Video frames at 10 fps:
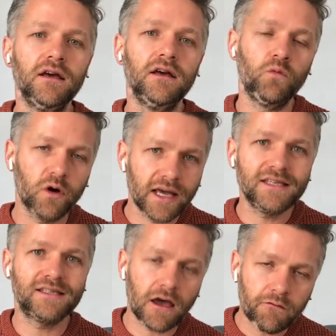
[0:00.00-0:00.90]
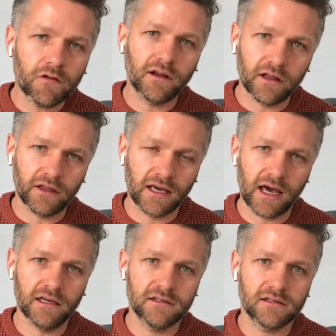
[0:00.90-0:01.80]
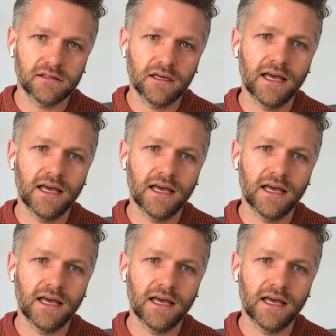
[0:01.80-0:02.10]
what is definitely the case